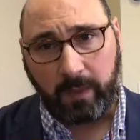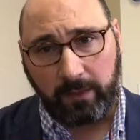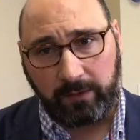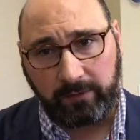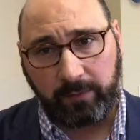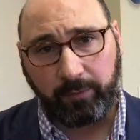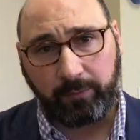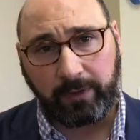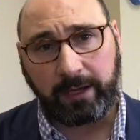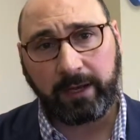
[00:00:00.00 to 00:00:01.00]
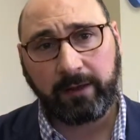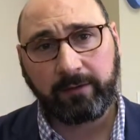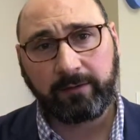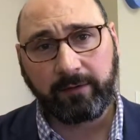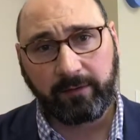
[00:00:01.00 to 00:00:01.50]
the deeper
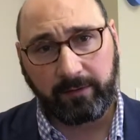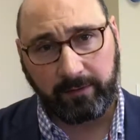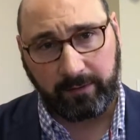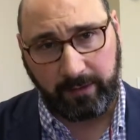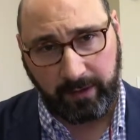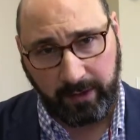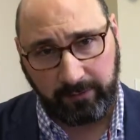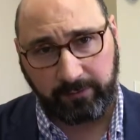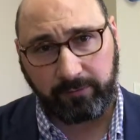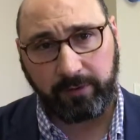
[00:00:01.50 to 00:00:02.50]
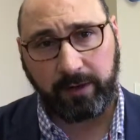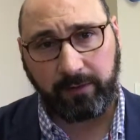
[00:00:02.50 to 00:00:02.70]
meanings, the history,